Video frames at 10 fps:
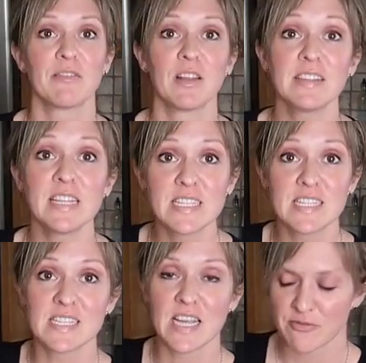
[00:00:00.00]
I've let
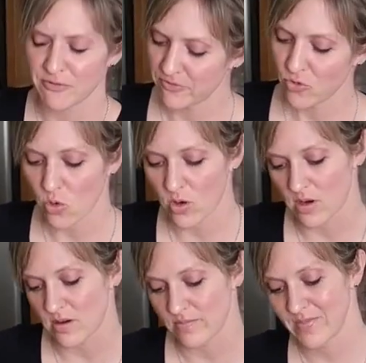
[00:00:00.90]
these sit
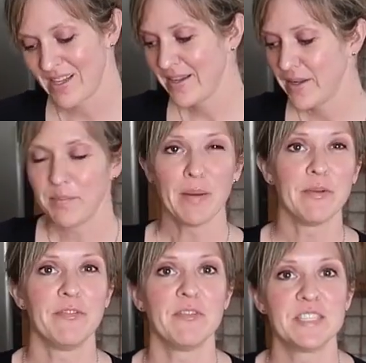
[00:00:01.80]
for
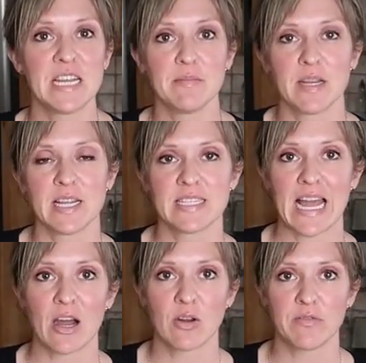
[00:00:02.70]
maybe 15 minutes
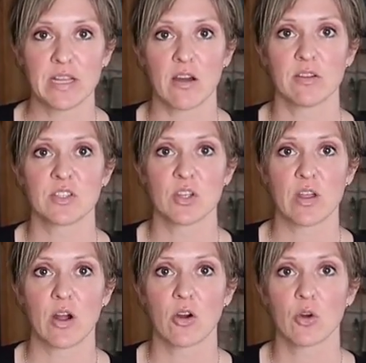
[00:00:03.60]
out of the oven so
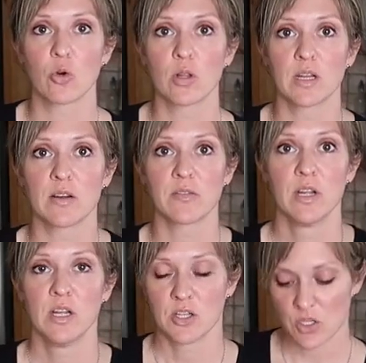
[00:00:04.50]
they are cool enough
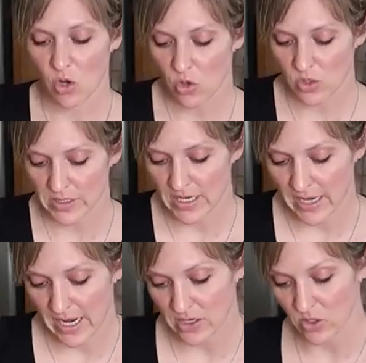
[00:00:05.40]
to hold and
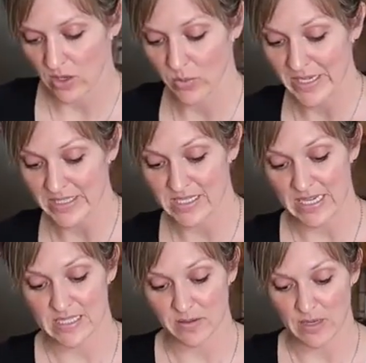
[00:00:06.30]
handle and we can
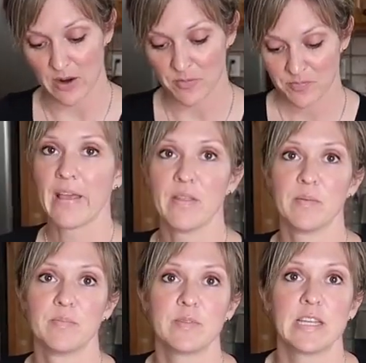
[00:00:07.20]
slice them now. And
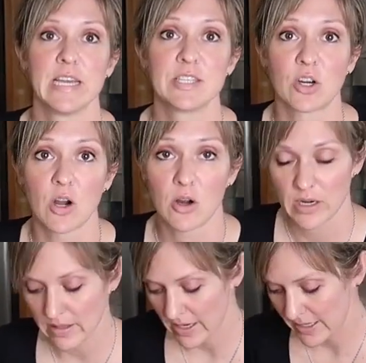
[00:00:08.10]
the kids are
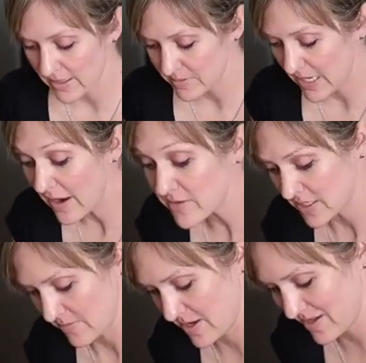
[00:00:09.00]
already lining up to have some.